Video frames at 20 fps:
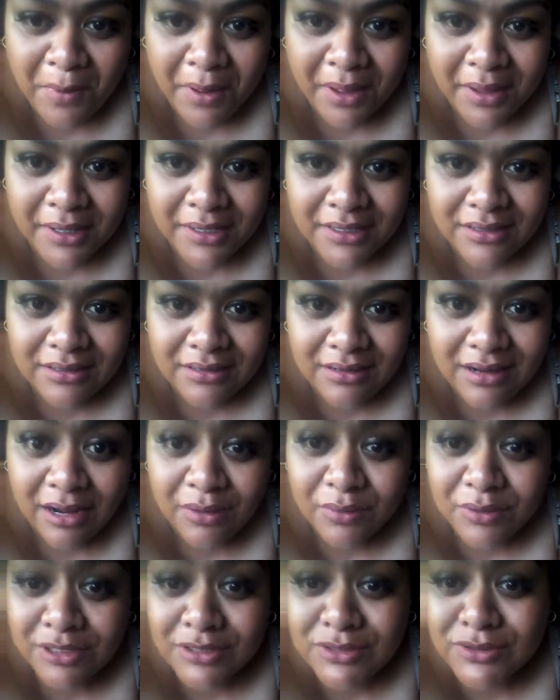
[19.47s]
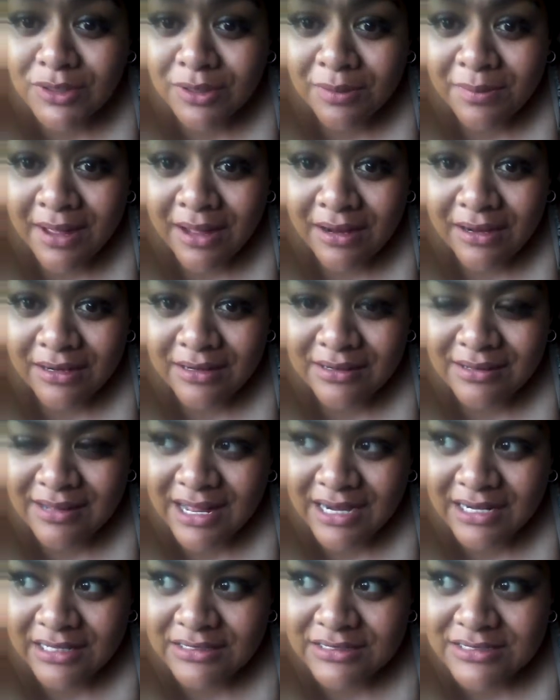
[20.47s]
but I want to talk about it, and
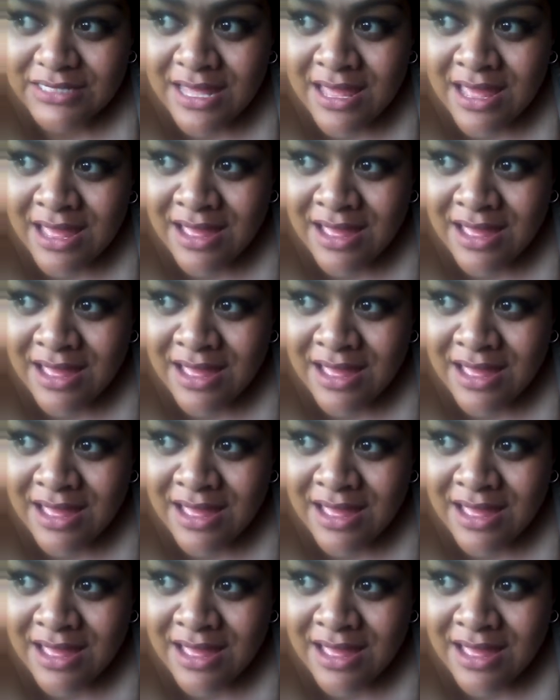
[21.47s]
that is